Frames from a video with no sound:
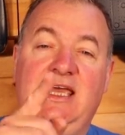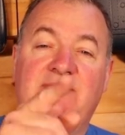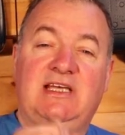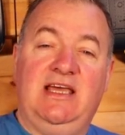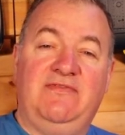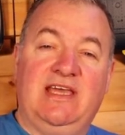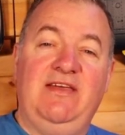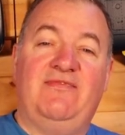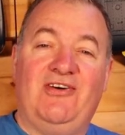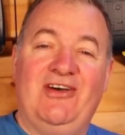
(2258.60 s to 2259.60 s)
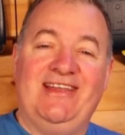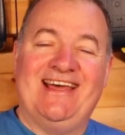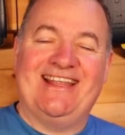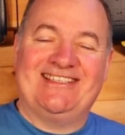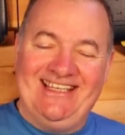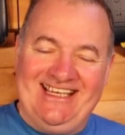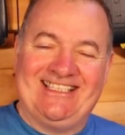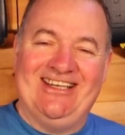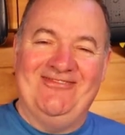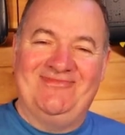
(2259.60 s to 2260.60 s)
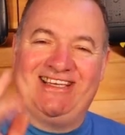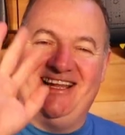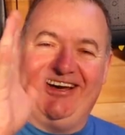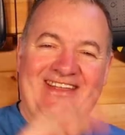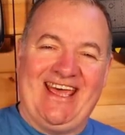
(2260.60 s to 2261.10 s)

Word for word: keep safe, keep flying, and I'll see you soon. Ta-da